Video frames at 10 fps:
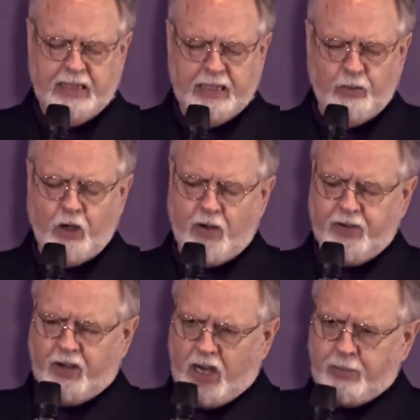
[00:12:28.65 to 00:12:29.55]
We often
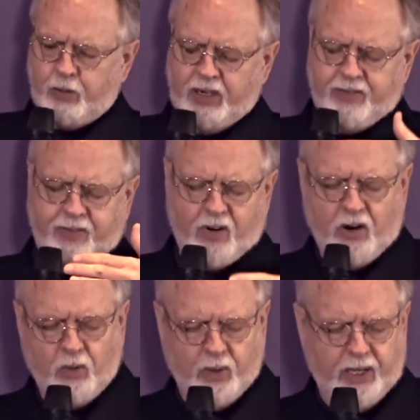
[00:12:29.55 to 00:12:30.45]
operate far
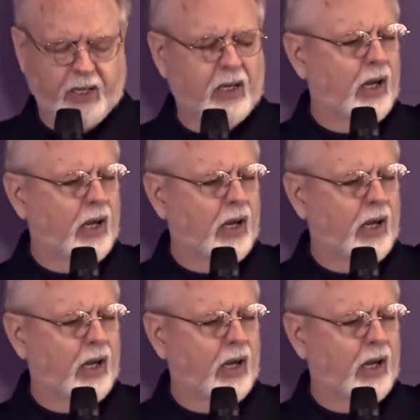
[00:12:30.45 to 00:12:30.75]
away,